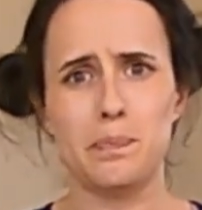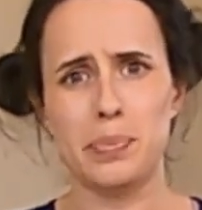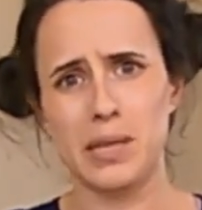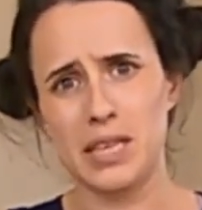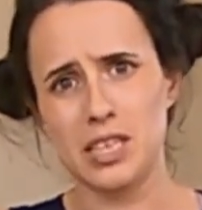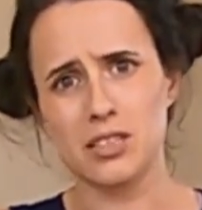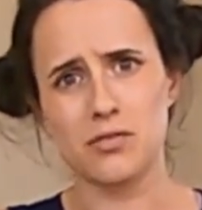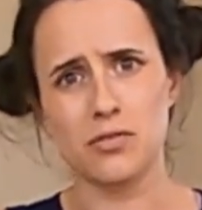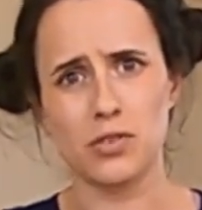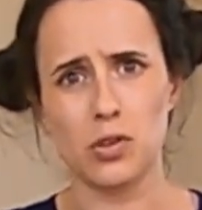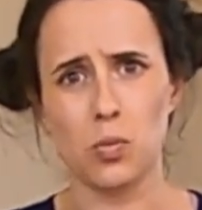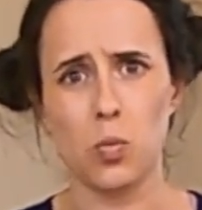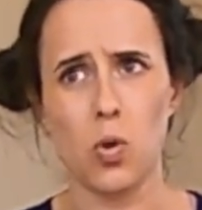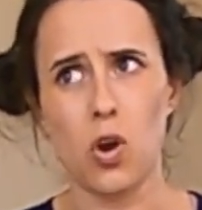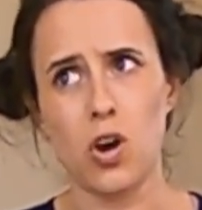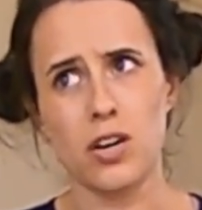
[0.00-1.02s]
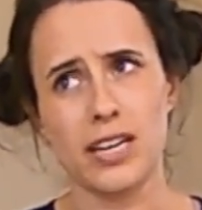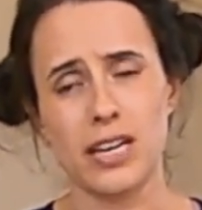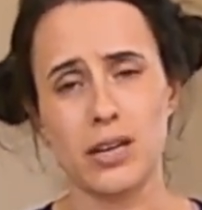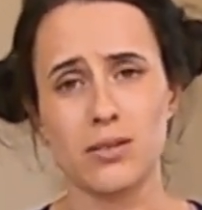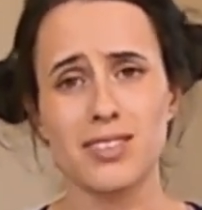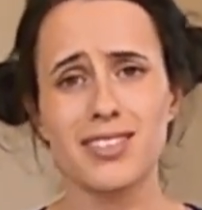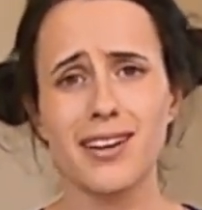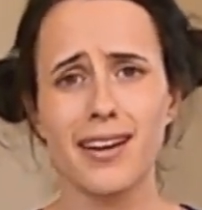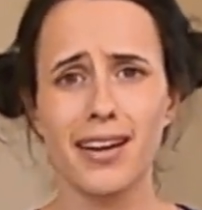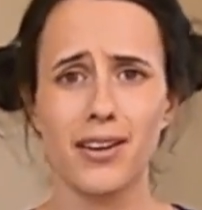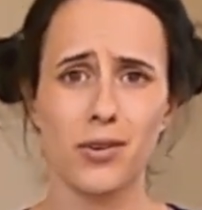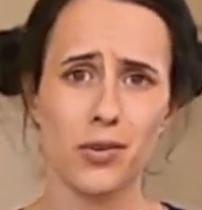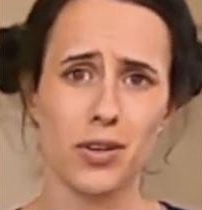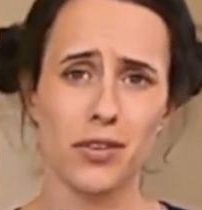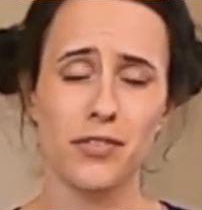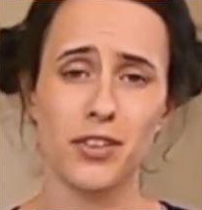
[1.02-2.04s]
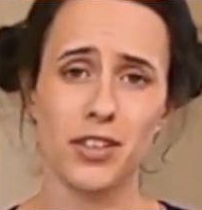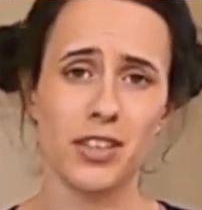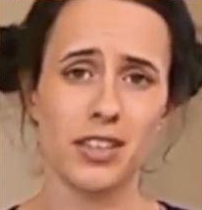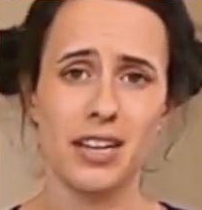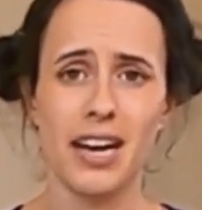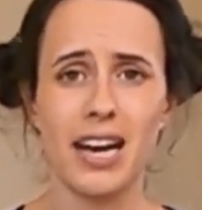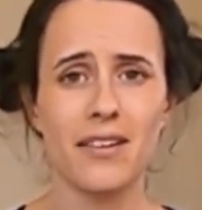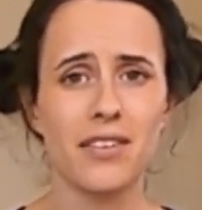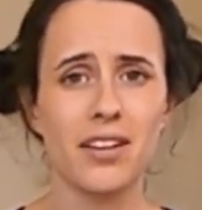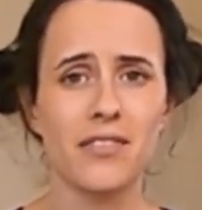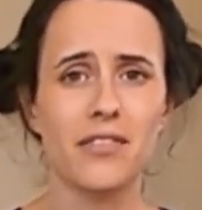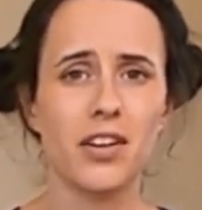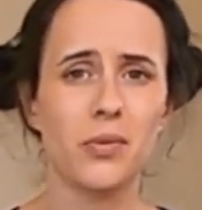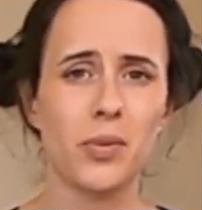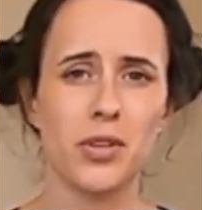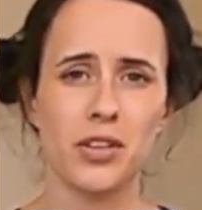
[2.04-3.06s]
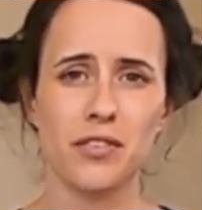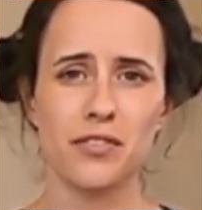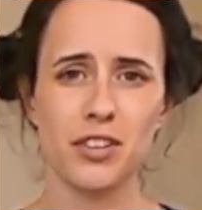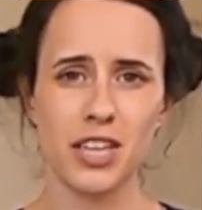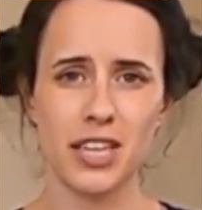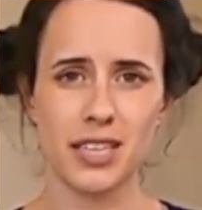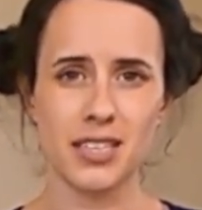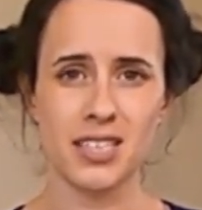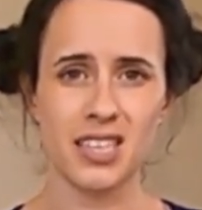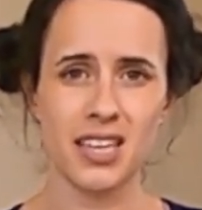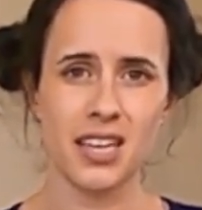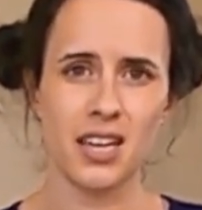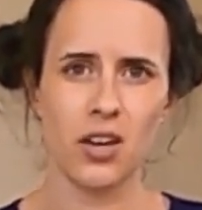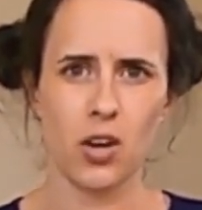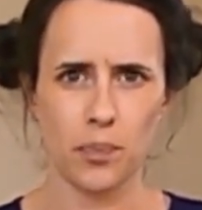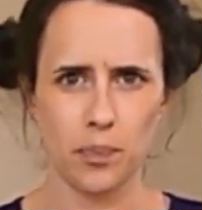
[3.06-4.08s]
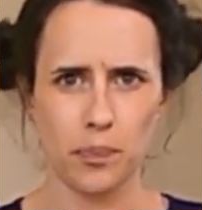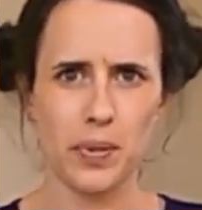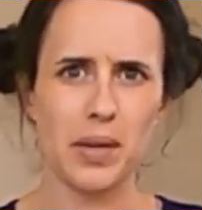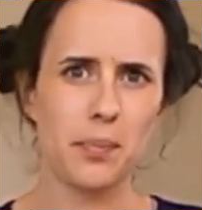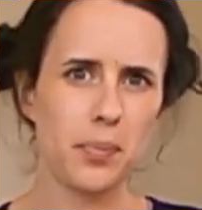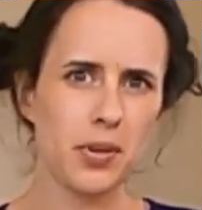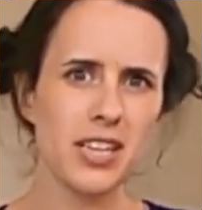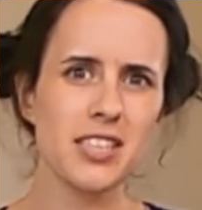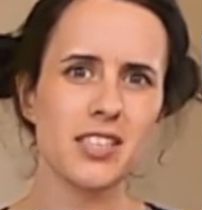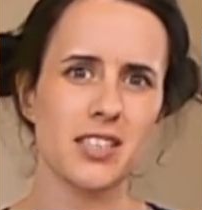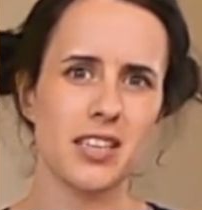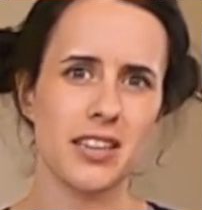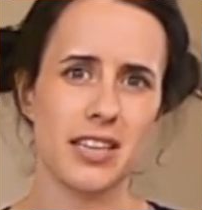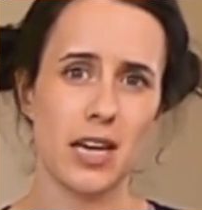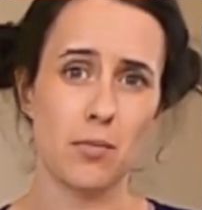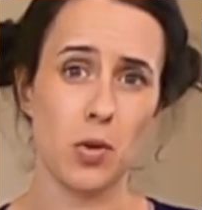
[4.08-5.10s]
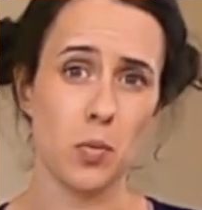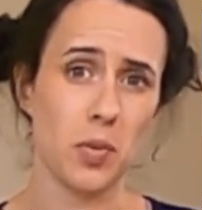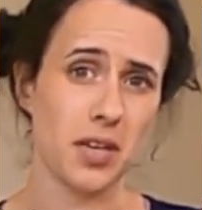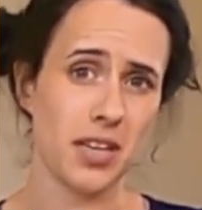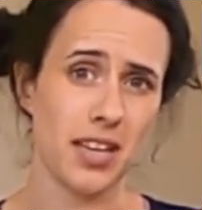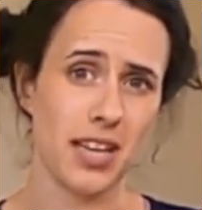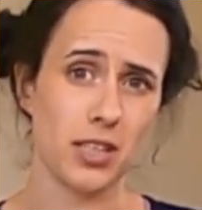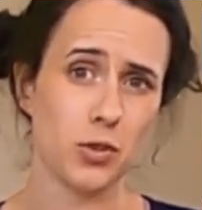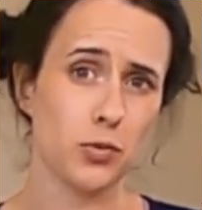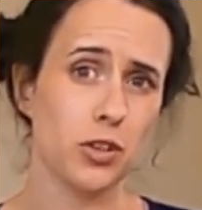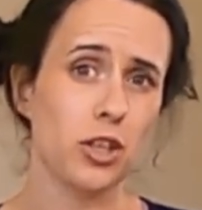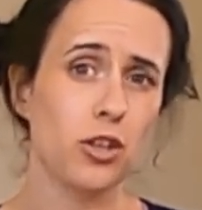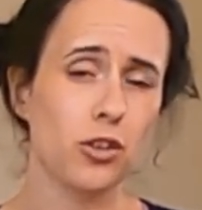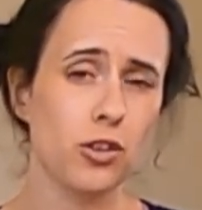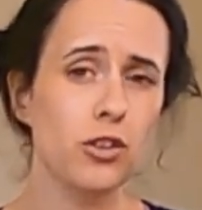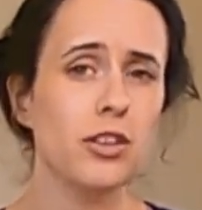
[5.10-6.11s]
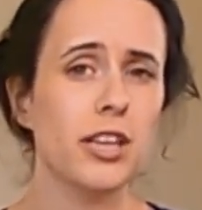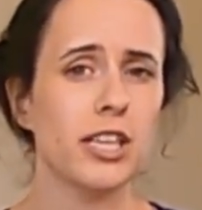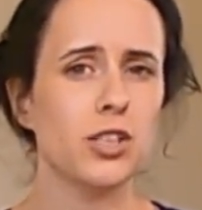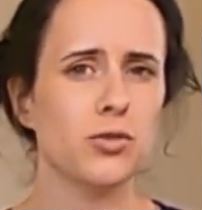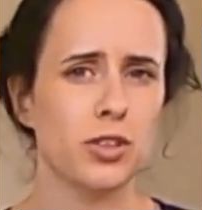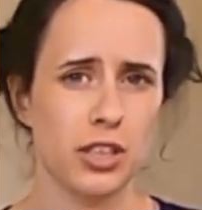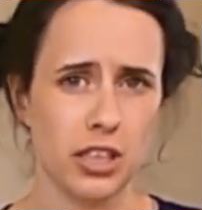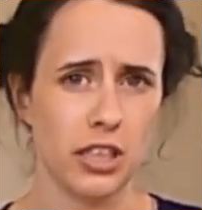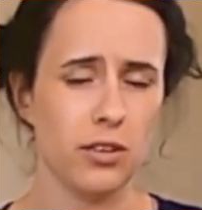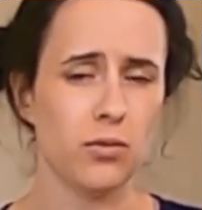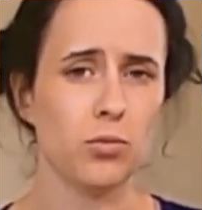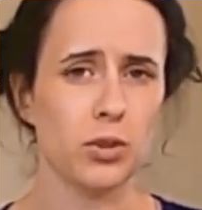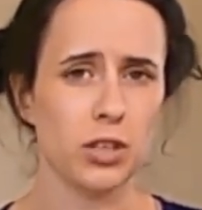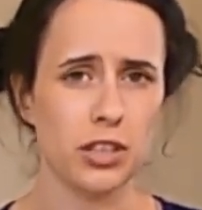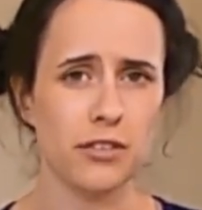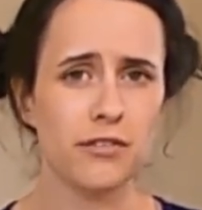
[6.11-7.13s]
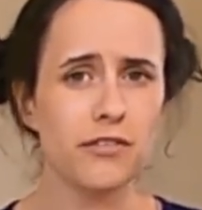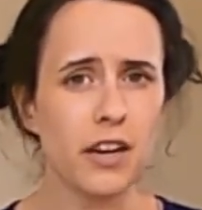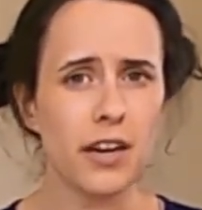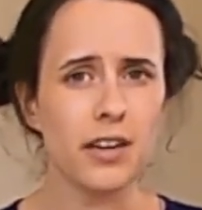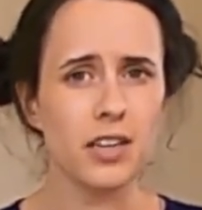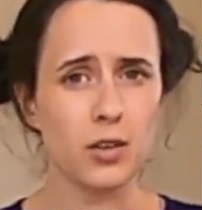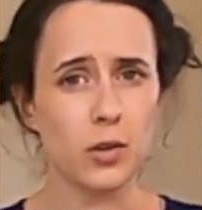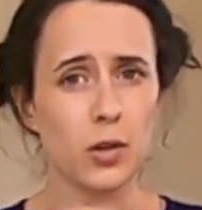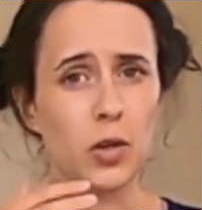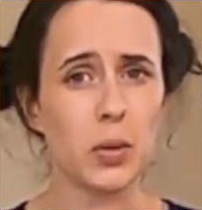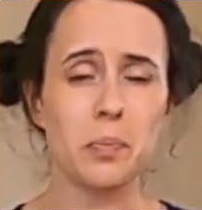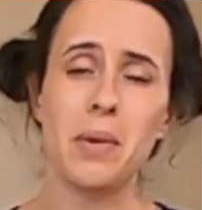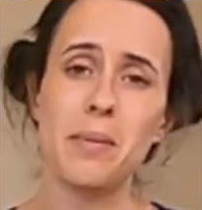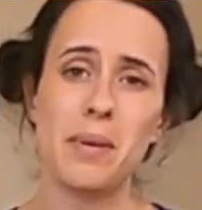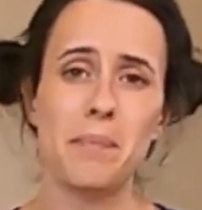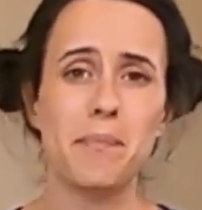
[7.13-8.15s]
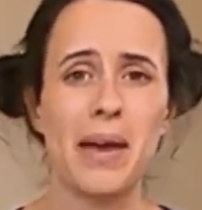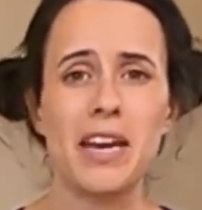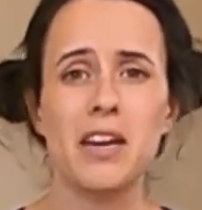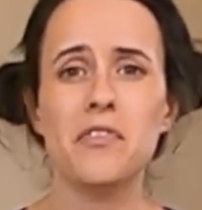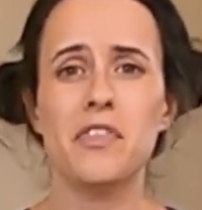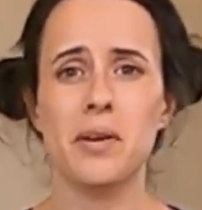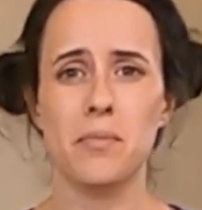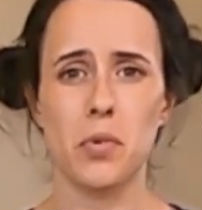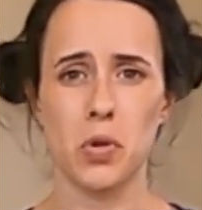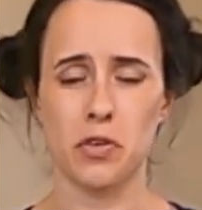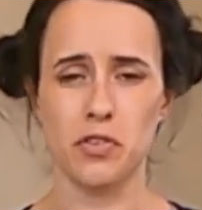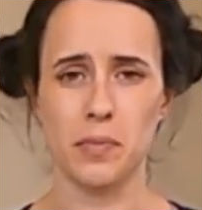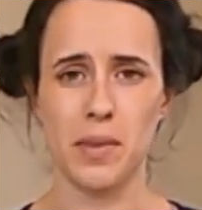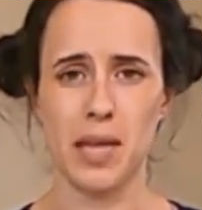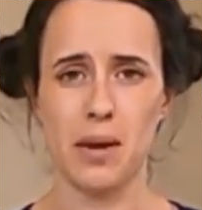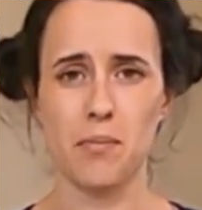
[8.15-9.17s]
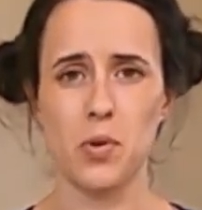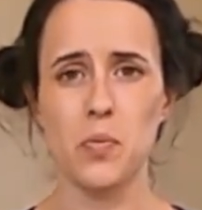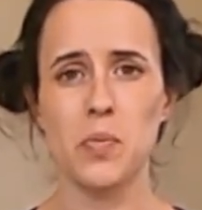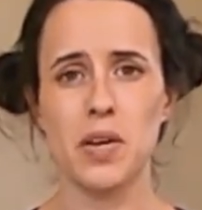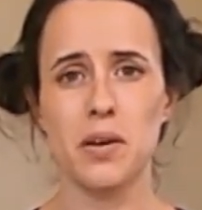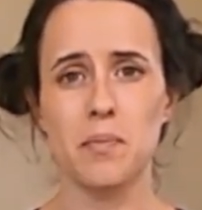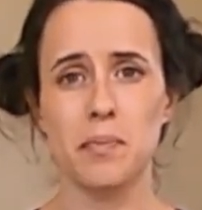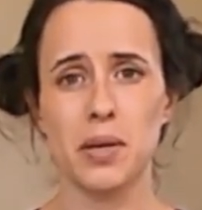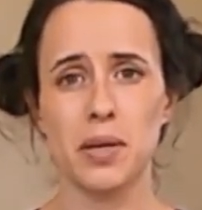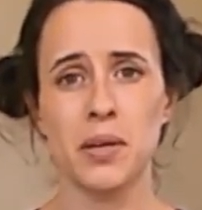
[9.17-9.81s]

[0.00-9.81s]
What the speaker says: peaceful walk outside, or if you're having fun with your friends, be present in that moment, and that's really good, that's really, really fun. You're going to maybe benefit more from that moment.